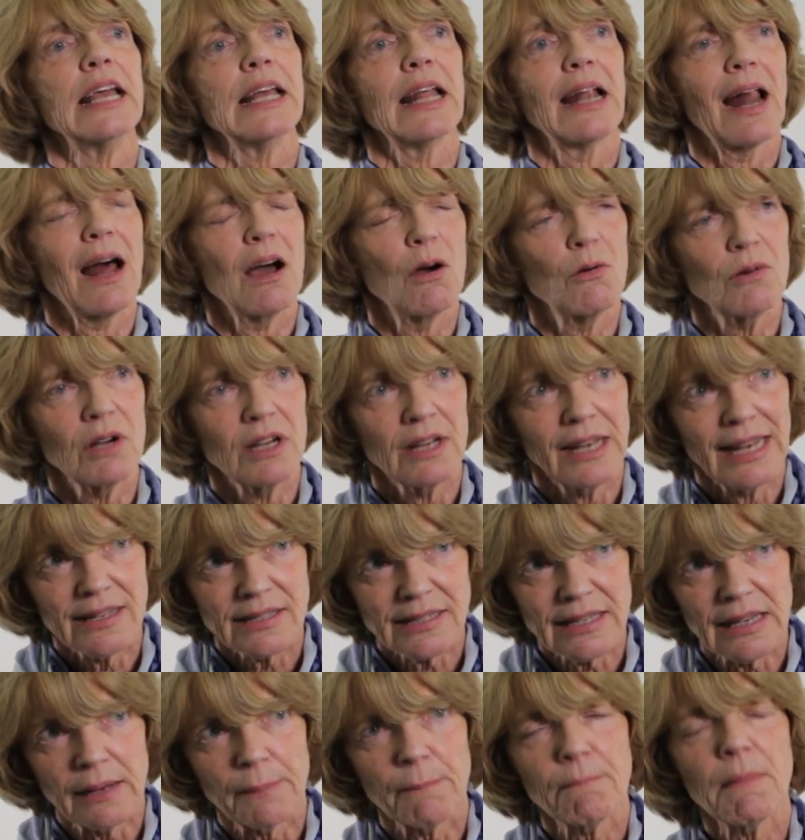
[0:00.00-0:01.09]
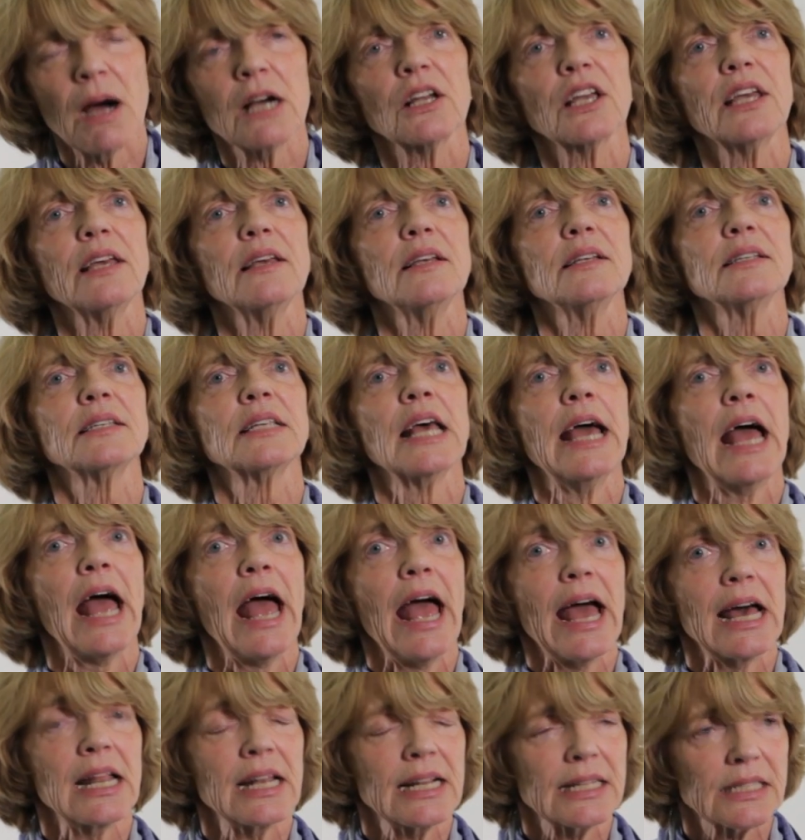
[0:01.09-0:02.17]
how it is in monkeys,
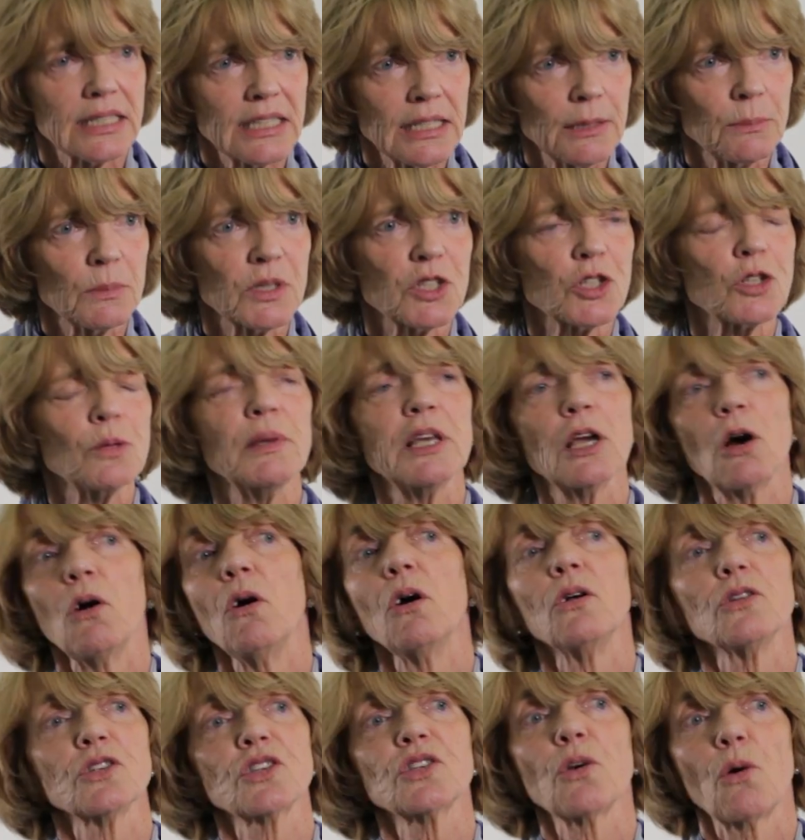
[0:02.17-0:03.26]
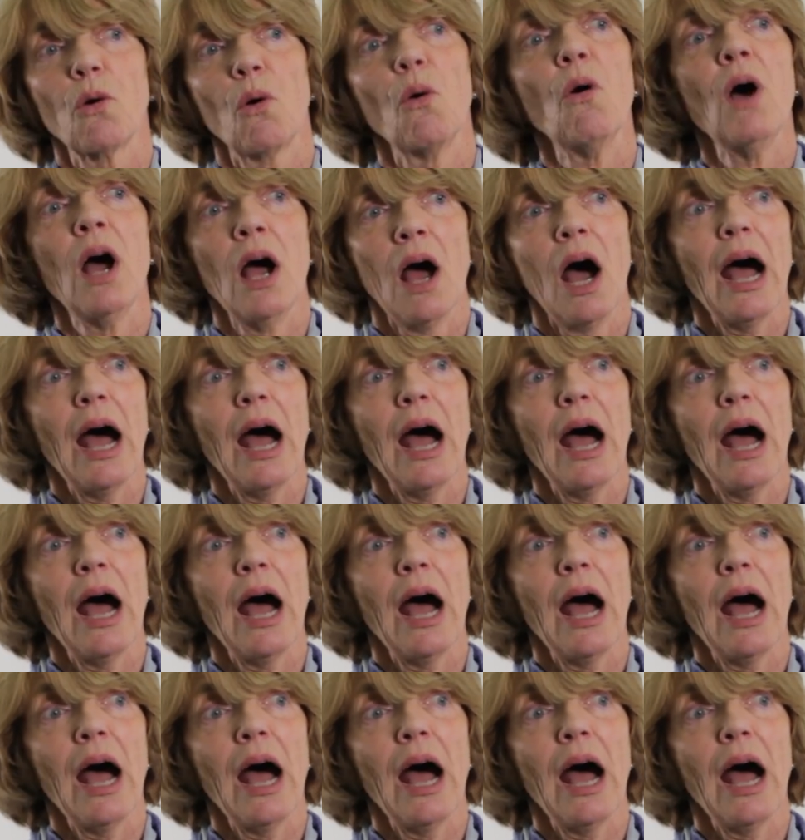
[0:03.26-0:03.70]
and it seems to be also